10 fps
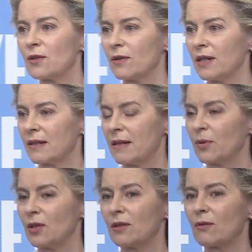to an
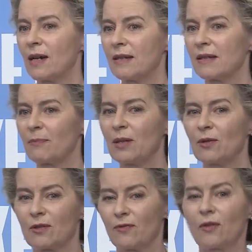exceptional crisis
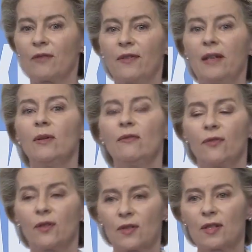because for the very
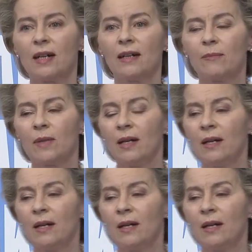first time,